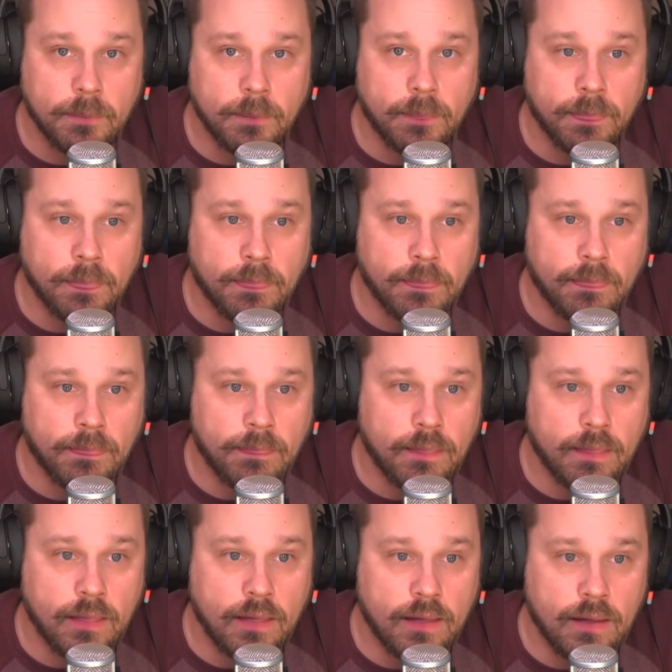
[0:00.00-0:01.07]

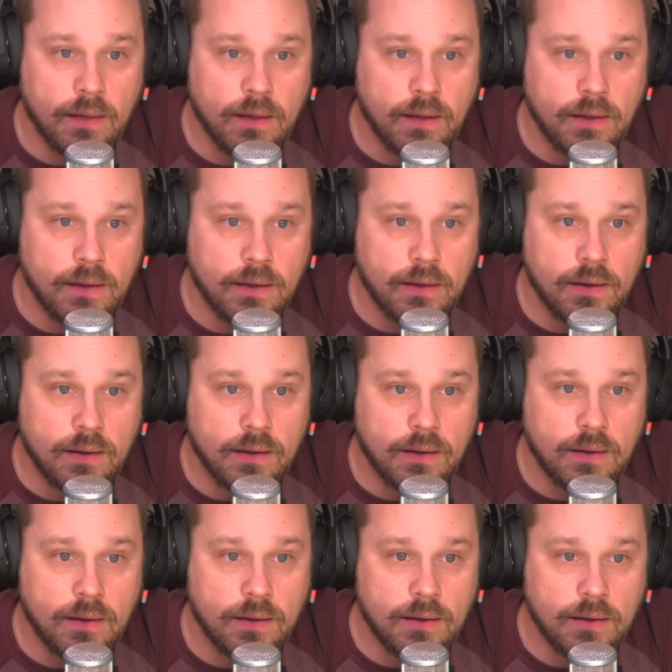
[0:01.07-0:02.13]

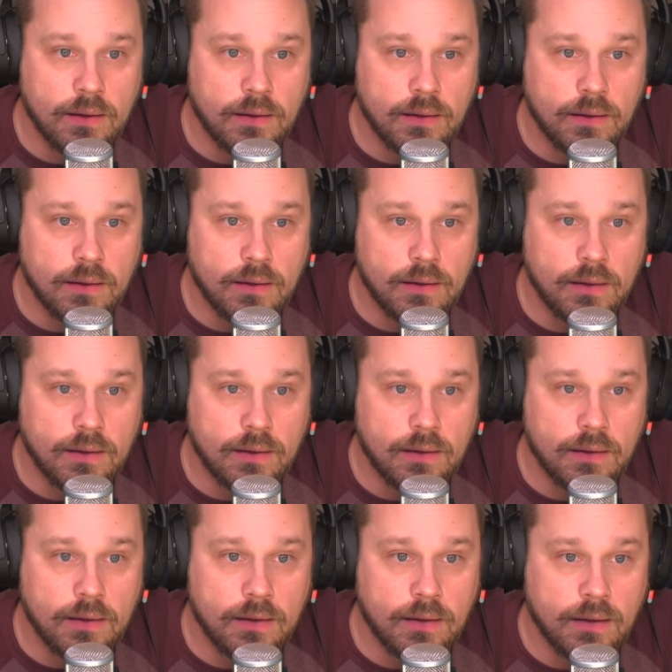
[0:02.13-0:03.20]

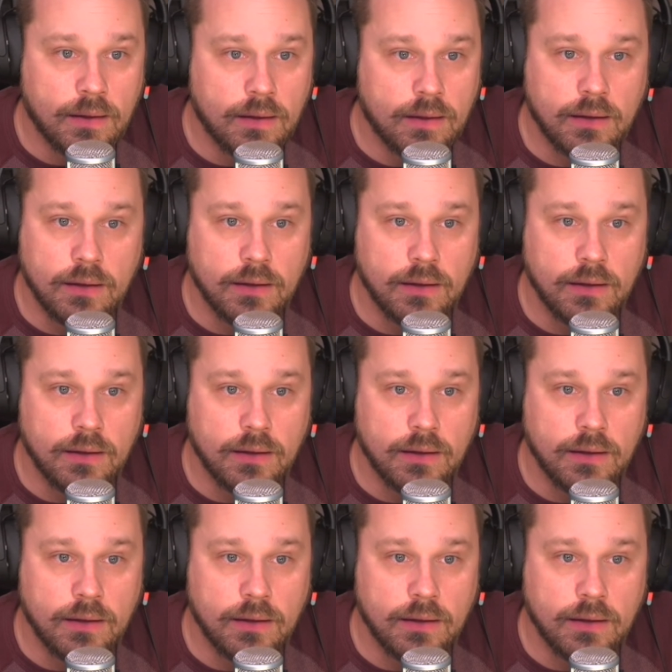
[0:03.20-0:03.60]
No one is speaking in this clip.